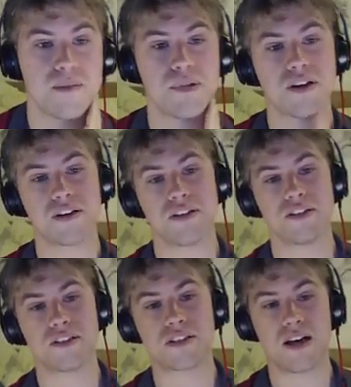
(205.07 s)

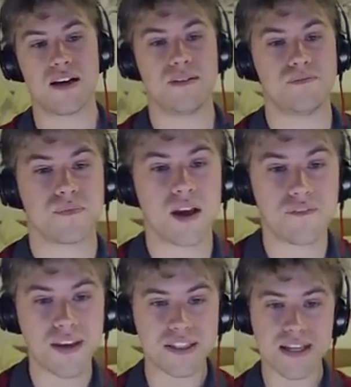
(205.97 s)
Because I
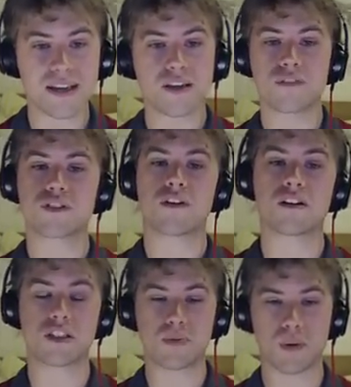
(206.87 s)
think sacking off
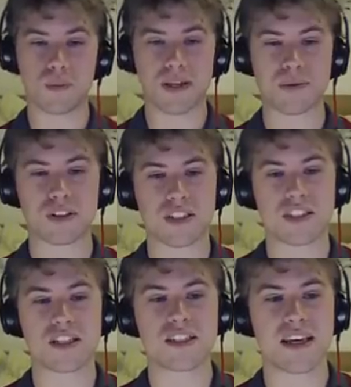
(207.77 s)
Jirachi is probably the best way. Because it's
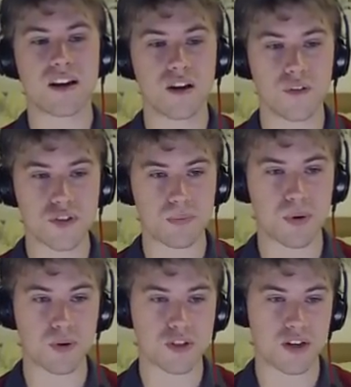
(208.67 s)
going to take a lot of
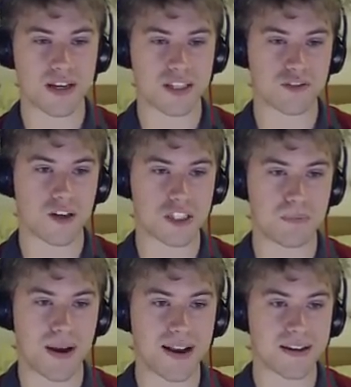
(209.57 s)
support to try and get Jirachi
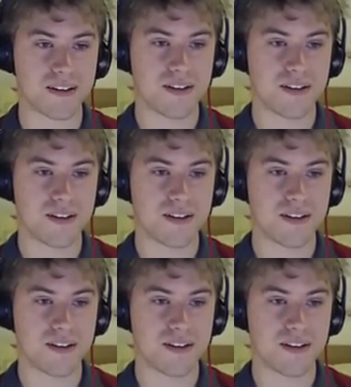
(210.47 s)
back.